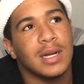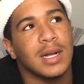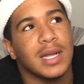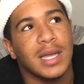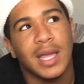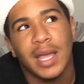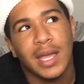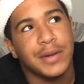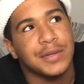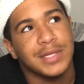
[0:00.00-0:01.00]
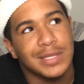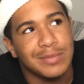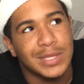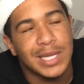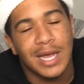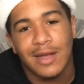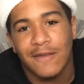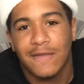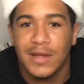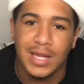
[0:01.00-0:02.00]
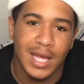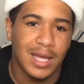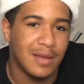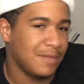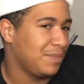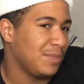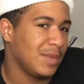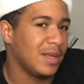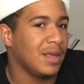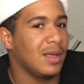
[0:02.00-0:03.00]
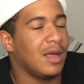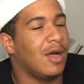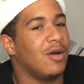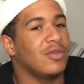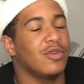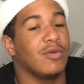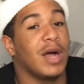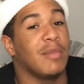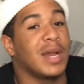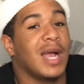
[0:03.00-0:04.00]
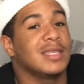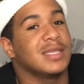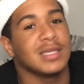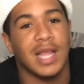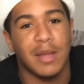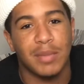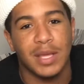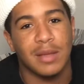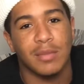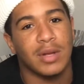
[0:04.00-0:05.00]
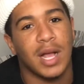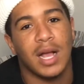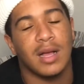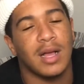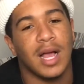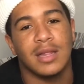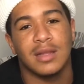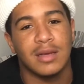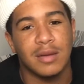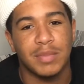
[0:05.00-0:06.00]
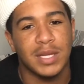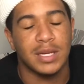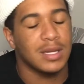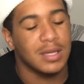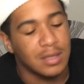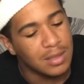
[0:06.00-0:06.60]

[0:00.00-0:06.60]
good energy. I feel like. I don't know why, but I just like pink. Love Peter Duck.